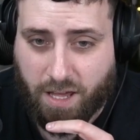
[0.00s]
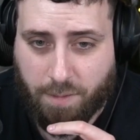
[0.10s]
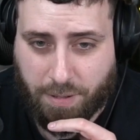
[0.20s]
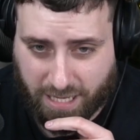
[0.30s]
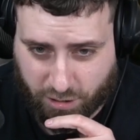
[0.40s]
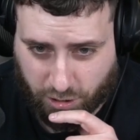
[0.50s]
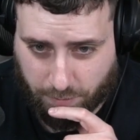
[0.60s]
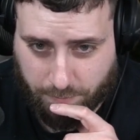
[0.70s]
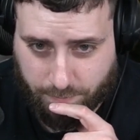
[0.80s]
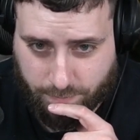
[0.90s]
Pikachu.
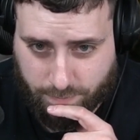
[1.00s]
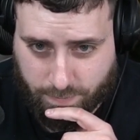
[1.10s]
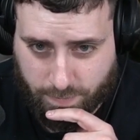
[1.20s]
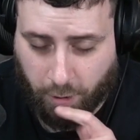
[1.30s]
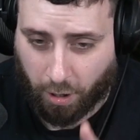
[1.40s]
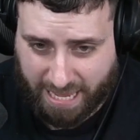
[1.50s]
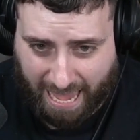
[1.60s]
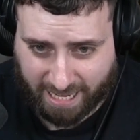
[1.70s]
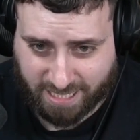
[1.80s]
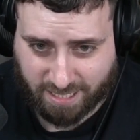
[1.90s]
Not
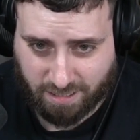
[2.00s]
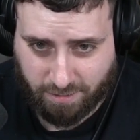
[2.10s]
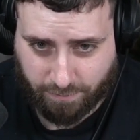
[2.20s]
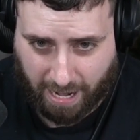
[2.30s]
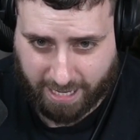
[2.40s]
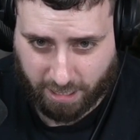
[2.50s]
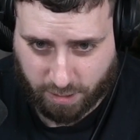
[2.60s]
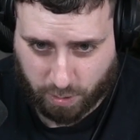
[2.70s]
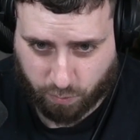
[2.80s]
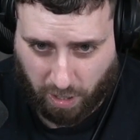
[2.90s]
EX. Regular,
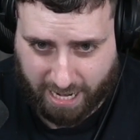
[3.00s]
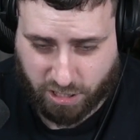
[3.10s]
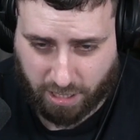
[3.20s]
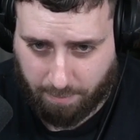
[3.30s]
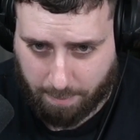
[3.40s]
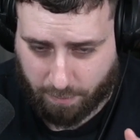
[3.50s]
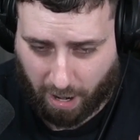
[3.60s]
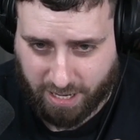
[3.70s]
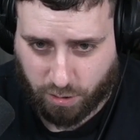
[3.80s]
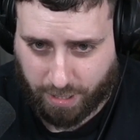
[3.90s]
so it's Raichu. It might be
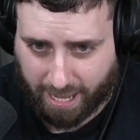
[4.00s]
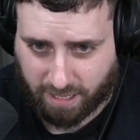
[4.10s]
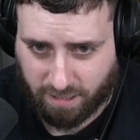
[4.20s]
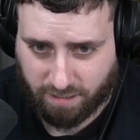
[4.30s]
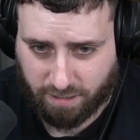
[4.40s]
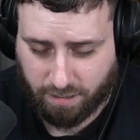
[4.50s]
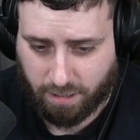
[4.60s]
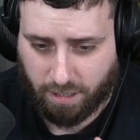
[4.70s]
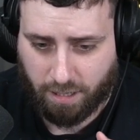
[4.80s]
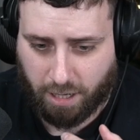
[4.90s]
Raichu deck.
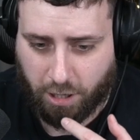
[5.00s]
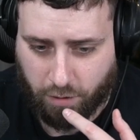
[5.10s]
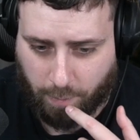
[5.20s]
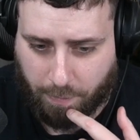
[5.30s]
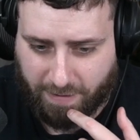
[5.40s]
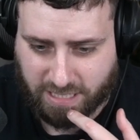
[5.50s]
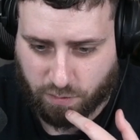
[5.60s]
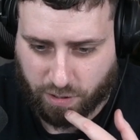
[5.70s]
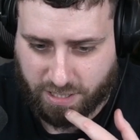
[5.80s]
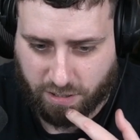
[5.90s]
Another Professor's
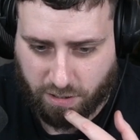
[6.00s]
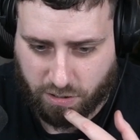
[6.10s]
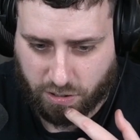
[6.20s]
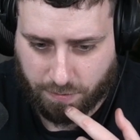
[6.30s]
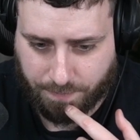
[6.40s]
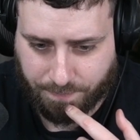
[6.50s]
Research.